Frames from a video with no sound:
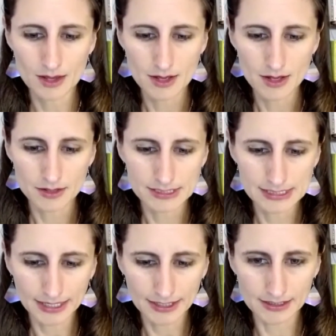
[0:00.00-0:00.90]
The
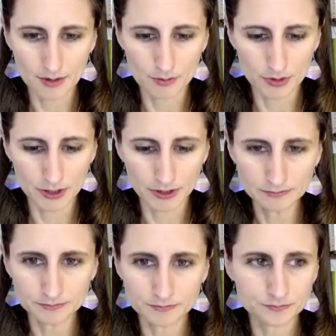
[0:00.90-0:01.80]
second
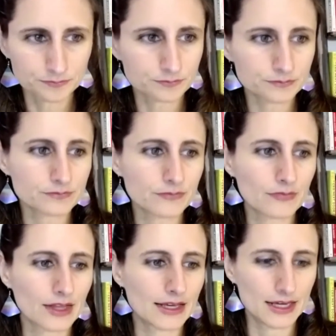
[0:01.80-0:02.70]
number
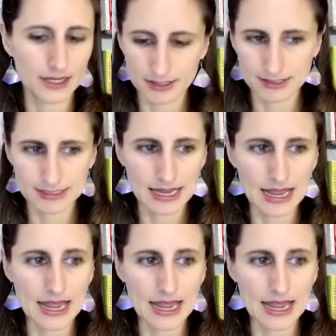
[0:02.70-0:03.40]
is a